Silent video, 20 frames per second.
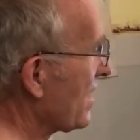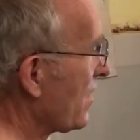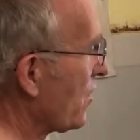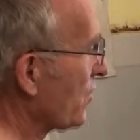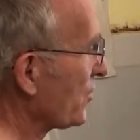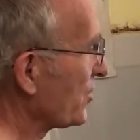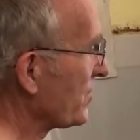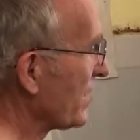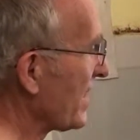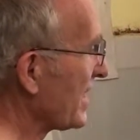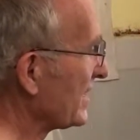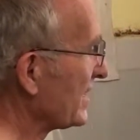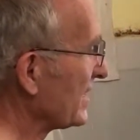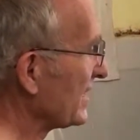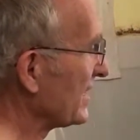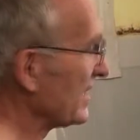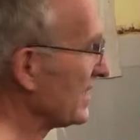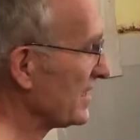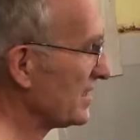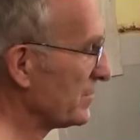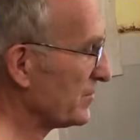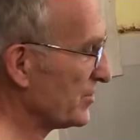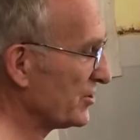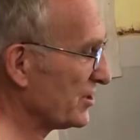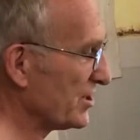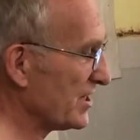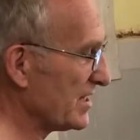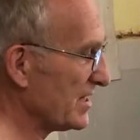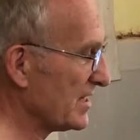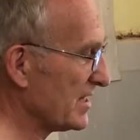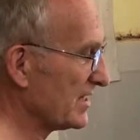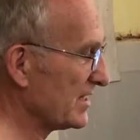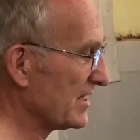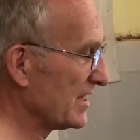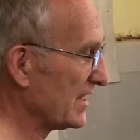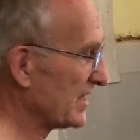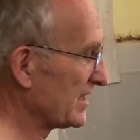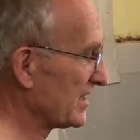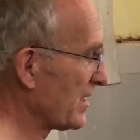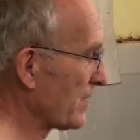automatically the machine
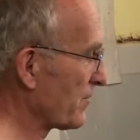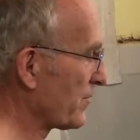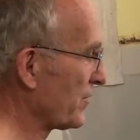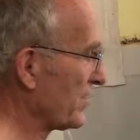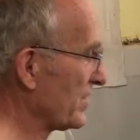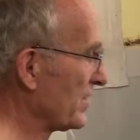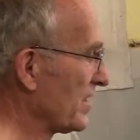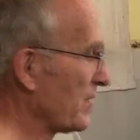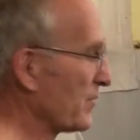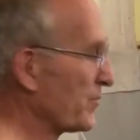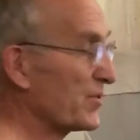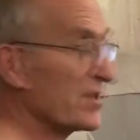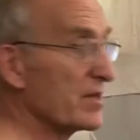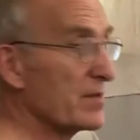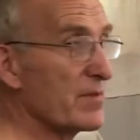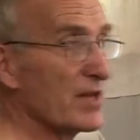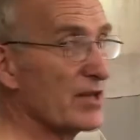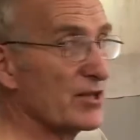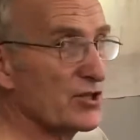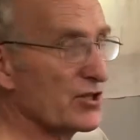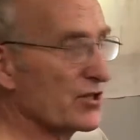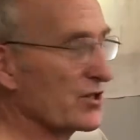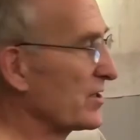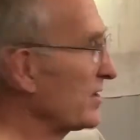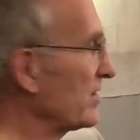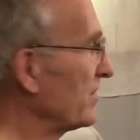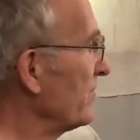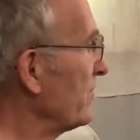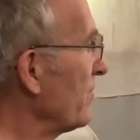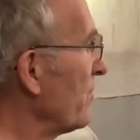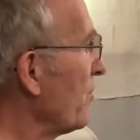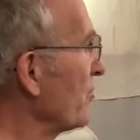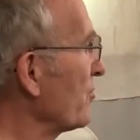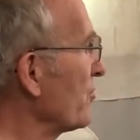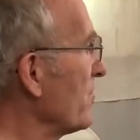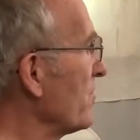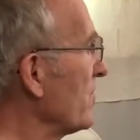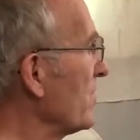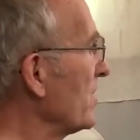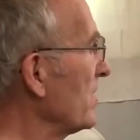takes up a pre-measured
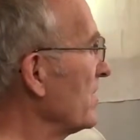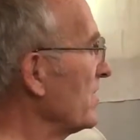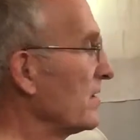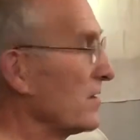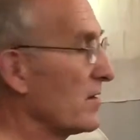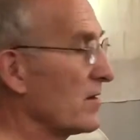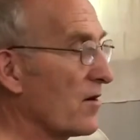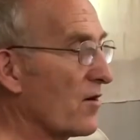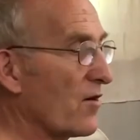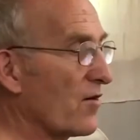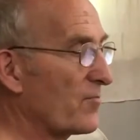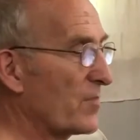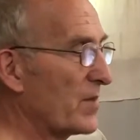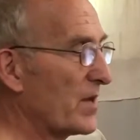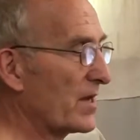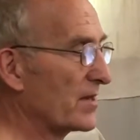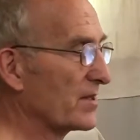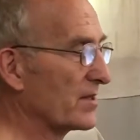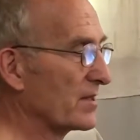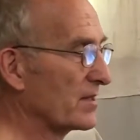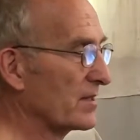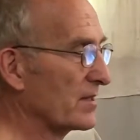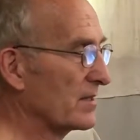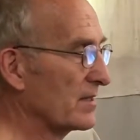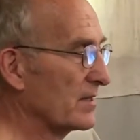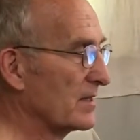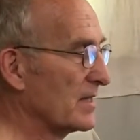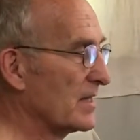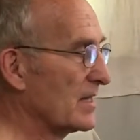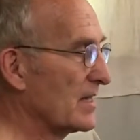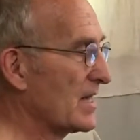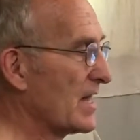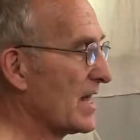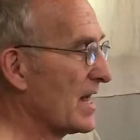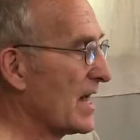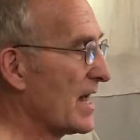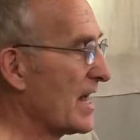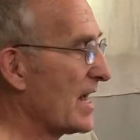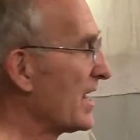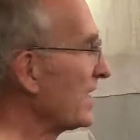volume of blood
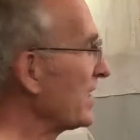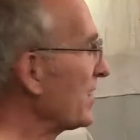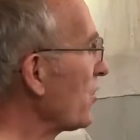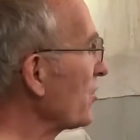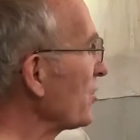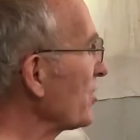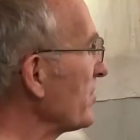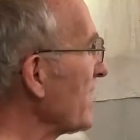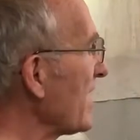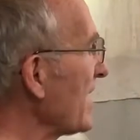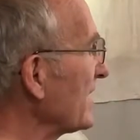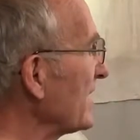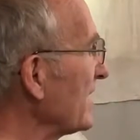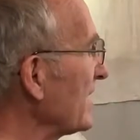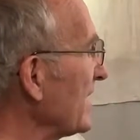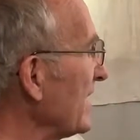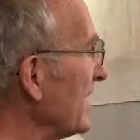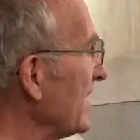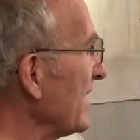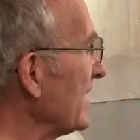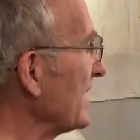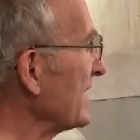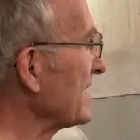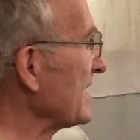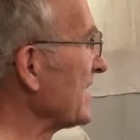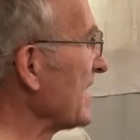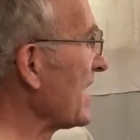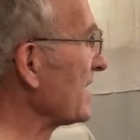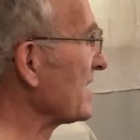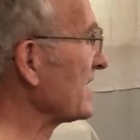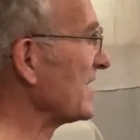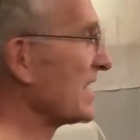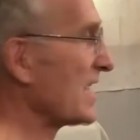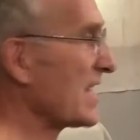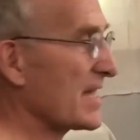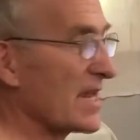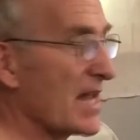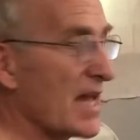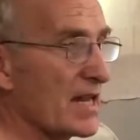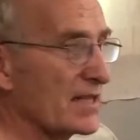and automatically it starts the
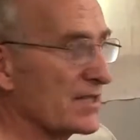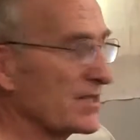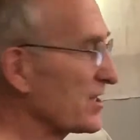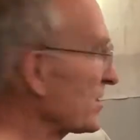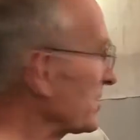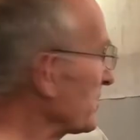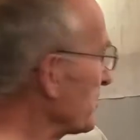analysis